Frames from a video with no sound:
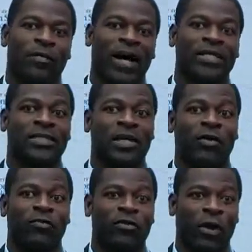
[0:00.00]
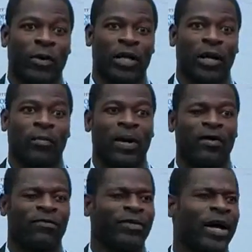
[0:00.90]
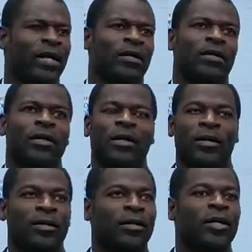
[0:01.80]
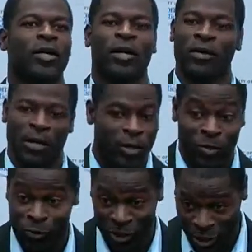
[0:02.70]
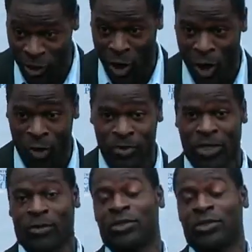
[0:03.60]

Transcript: myself, growing up, I've had numerous jobs.